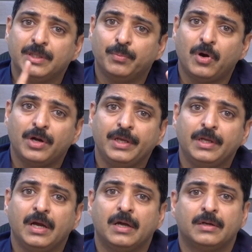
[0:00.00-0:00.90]
in the
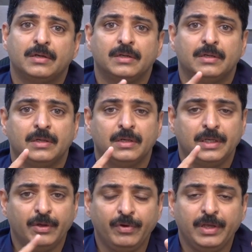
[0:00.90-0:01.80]
morning or
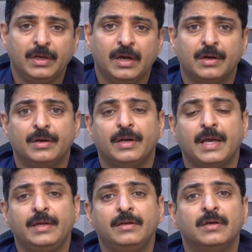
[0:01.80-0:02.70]
evening or
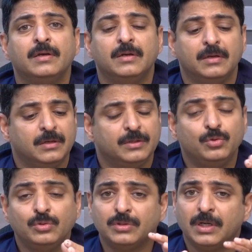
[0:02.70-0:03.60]
night.
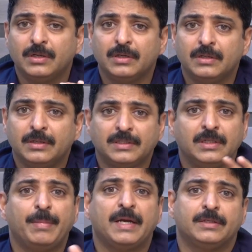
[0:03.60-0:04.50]
So that
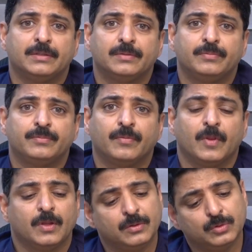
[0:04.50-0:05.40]
doesn't matter.
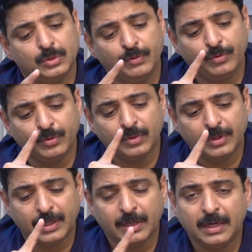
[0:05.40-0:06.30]
So if you
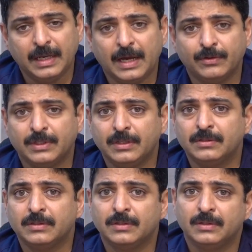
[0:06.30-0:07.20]
regularly have
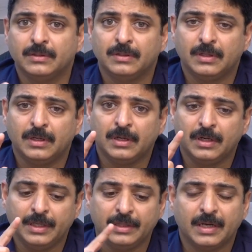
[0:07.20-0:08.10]
sex
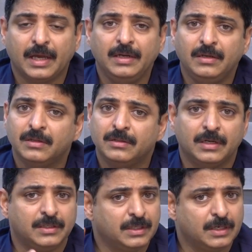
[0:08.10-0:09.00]
in the night,
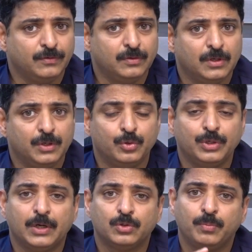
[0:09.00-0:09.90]
that is enough. You
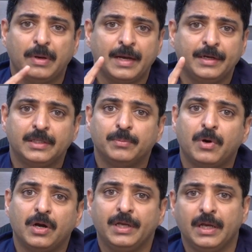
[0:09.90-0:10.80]
don't have to plan it in the
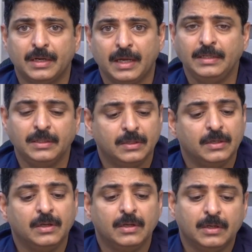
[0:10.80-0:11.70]
morning and night.
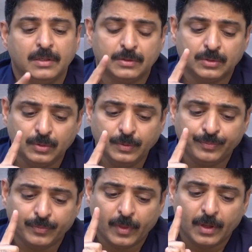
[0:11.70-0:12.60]

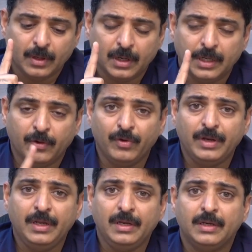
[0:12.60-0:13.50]
So
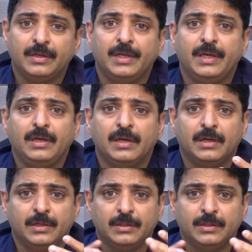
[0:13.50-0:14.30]
every day